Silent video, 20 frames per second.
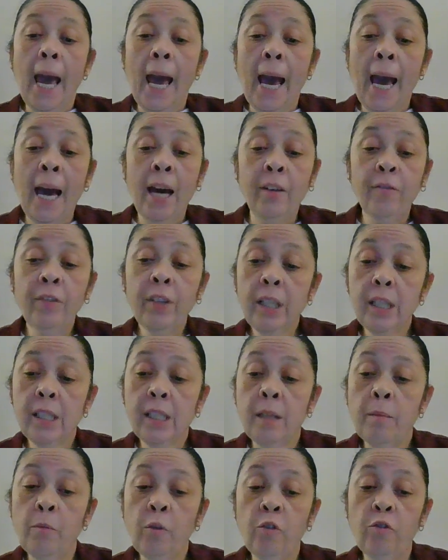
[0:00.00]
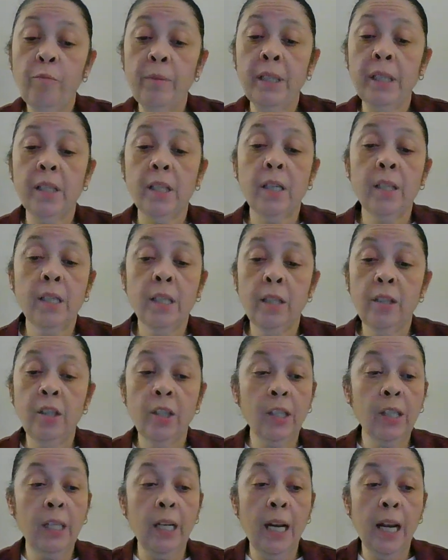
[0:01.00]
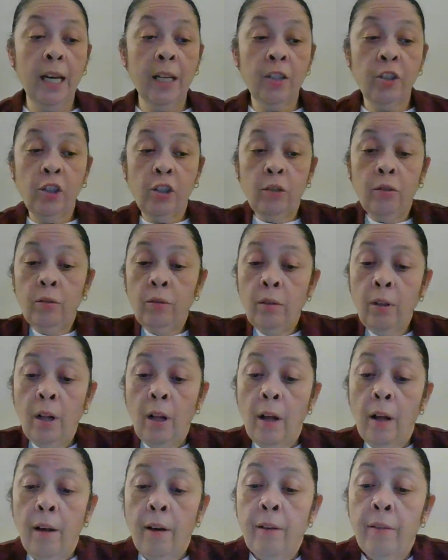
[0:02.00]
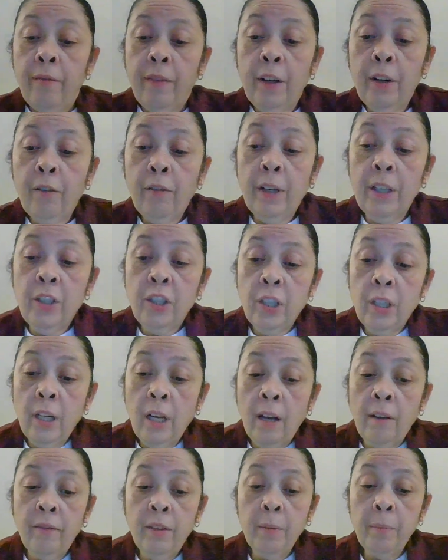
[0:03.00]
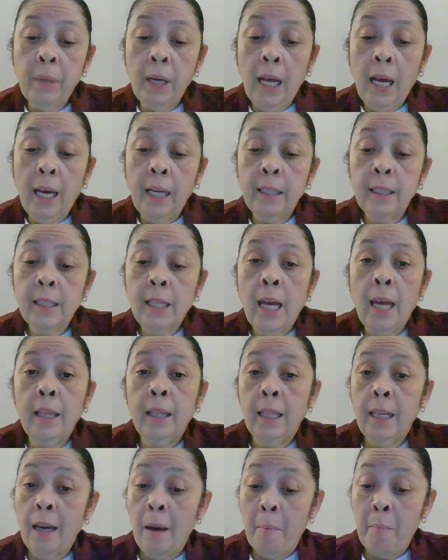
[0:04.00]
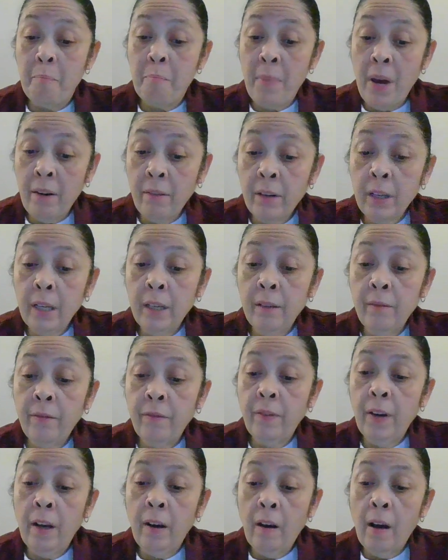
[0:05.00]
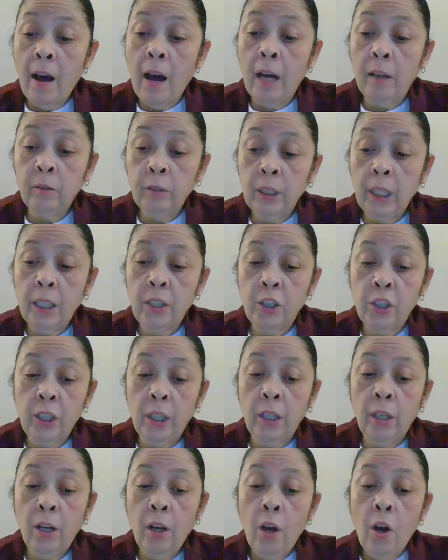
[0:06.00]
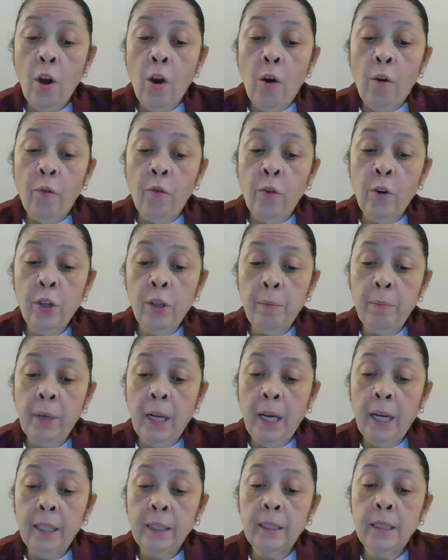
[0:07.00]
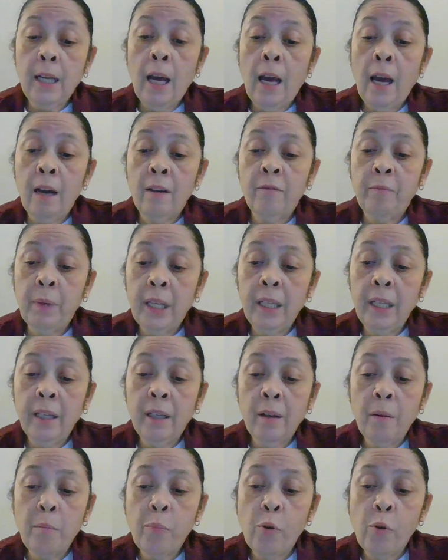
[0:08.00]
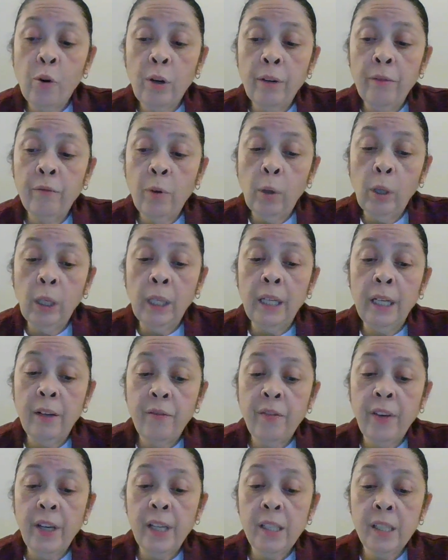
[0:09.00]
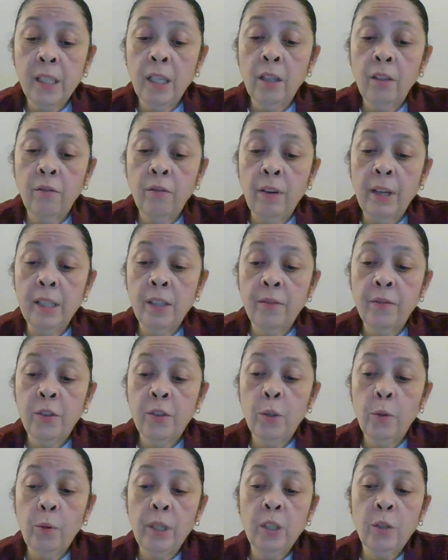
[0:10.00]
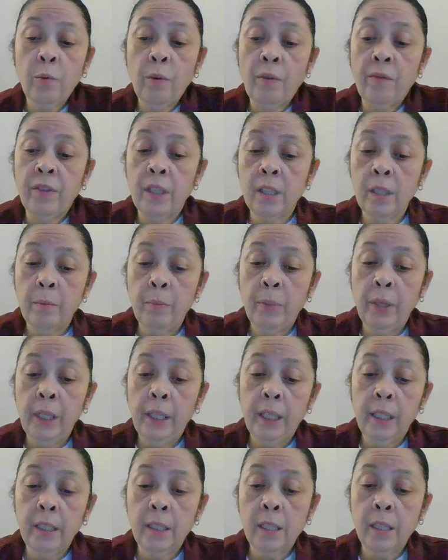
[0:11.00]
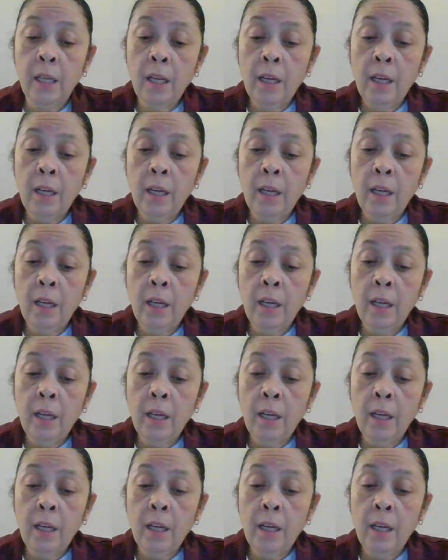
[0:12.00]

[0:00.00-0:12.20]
Advocacy movements such as the National Federation of the Blind and the American Foundation for the Blind have played an important role in advancing the rights of students with disabilities.